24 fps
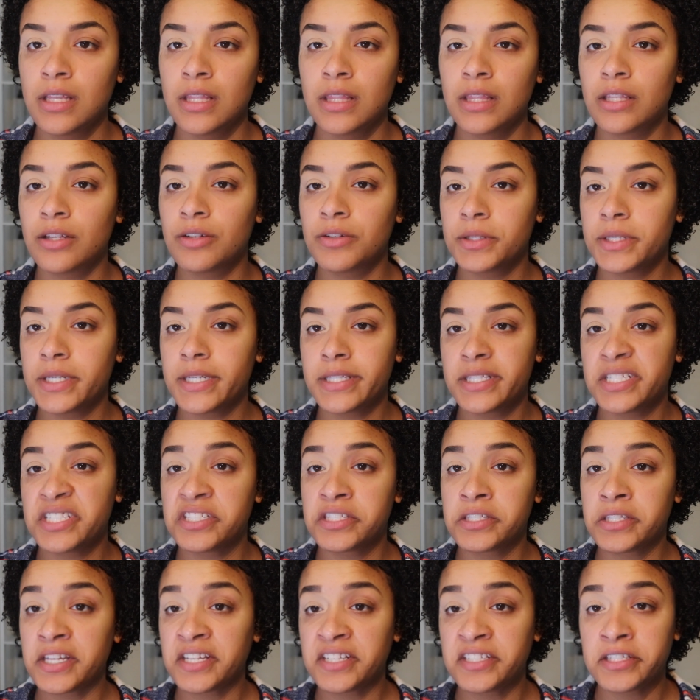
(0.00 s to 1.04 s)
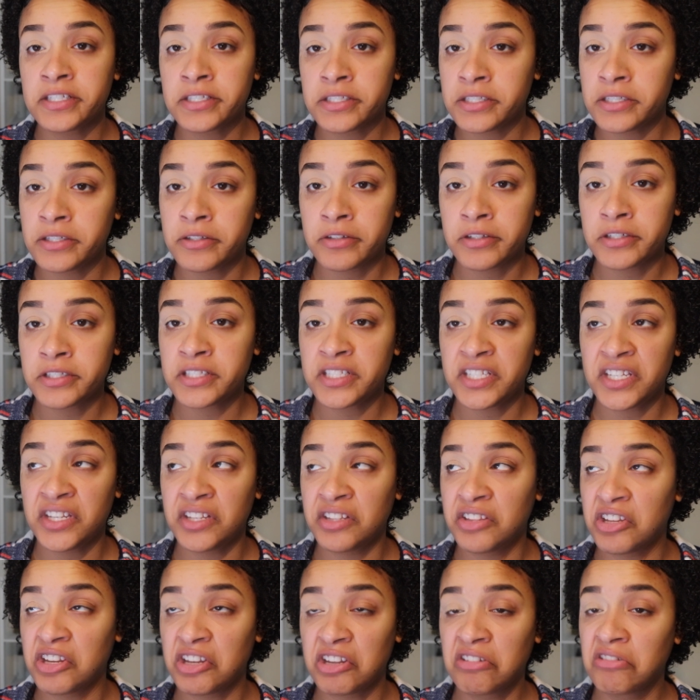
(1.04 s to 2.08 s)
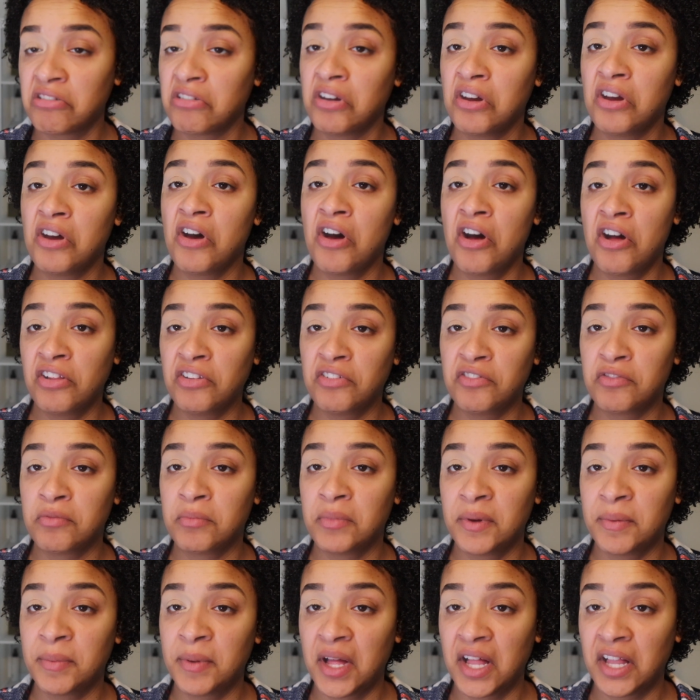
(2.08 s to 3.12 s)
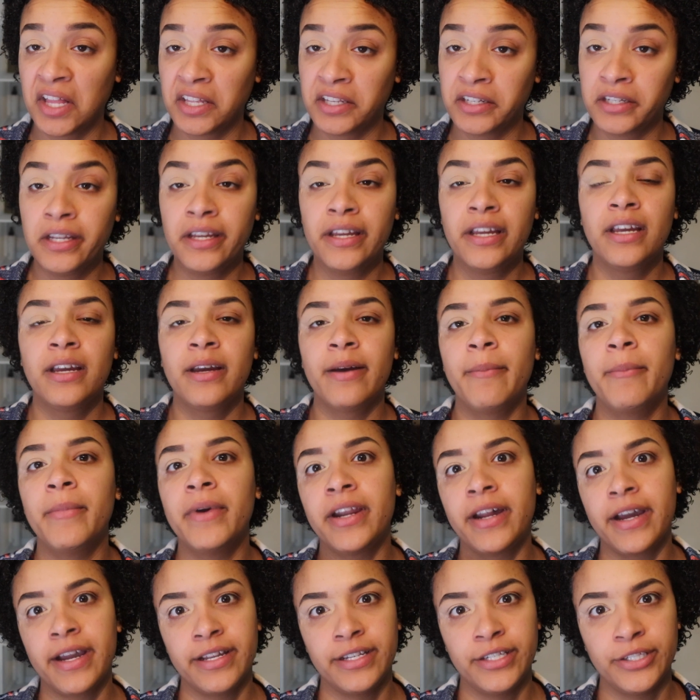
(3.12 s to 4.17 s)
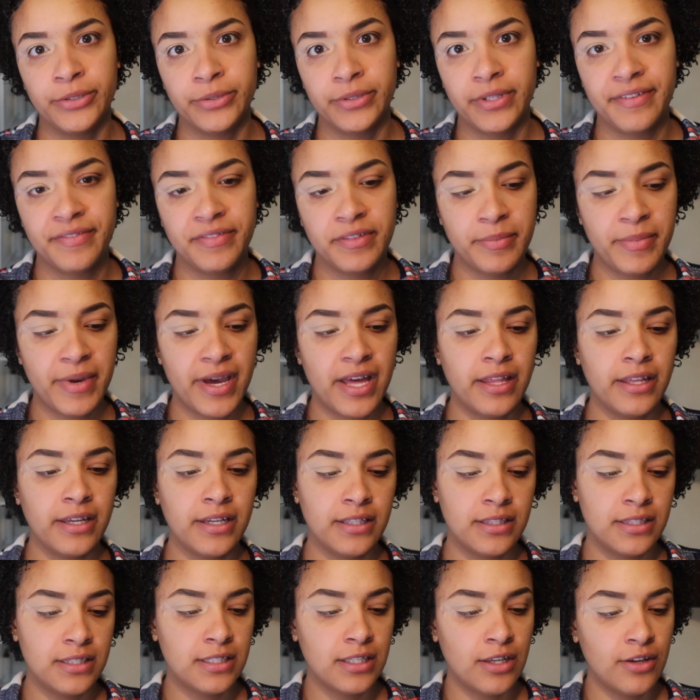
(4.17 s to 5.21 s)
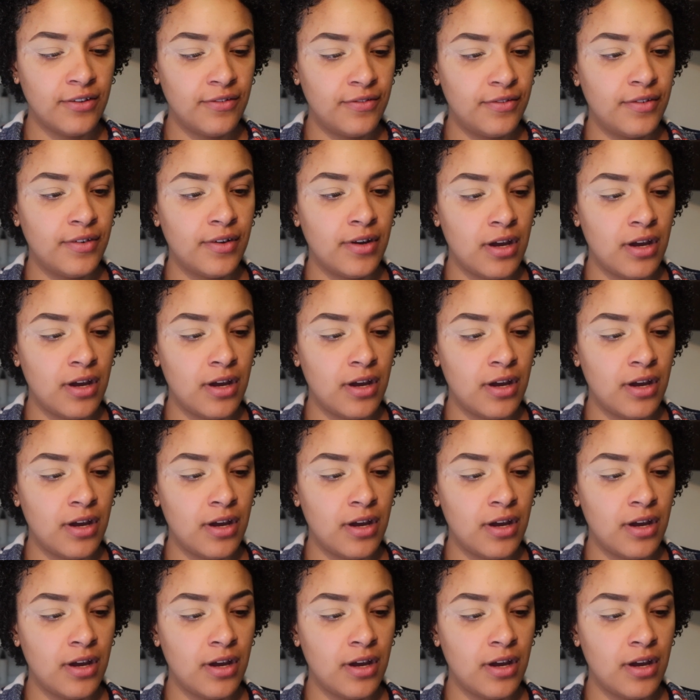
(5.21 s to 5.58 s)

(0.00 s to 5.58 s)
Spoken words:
literally it's just like dusty crusty like all over my palette. But I do love the palette itself.